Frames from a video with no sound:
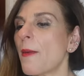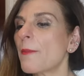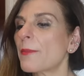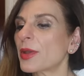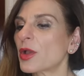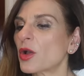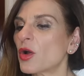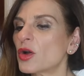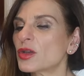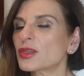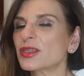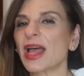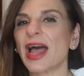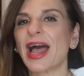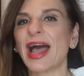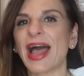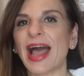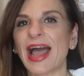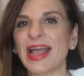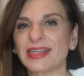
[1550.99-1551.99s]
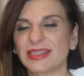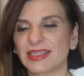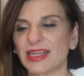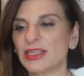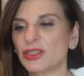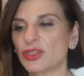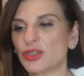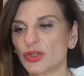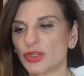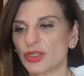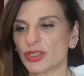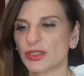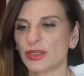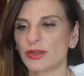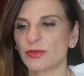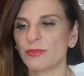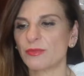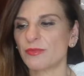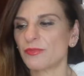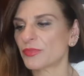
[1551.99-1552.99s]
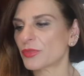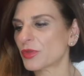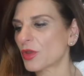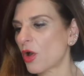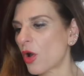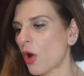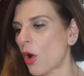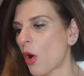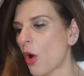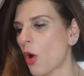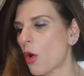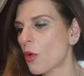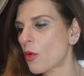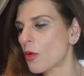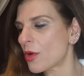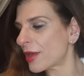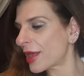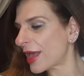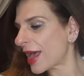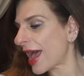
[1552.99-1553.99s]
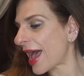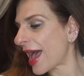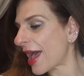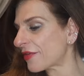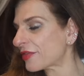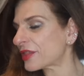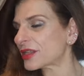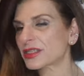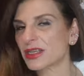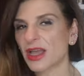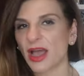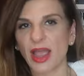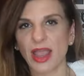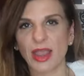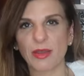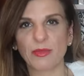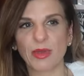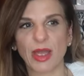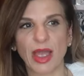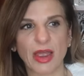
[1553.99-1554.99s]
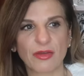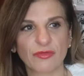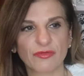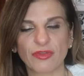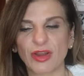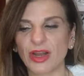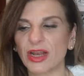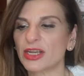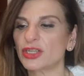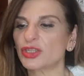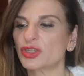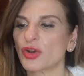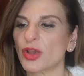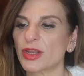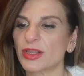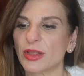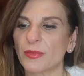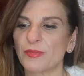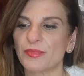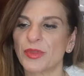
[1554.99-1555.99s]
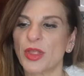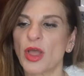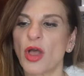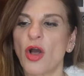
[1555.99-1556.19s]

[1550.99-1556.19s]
because I did use them all at the time and really enjoyed them.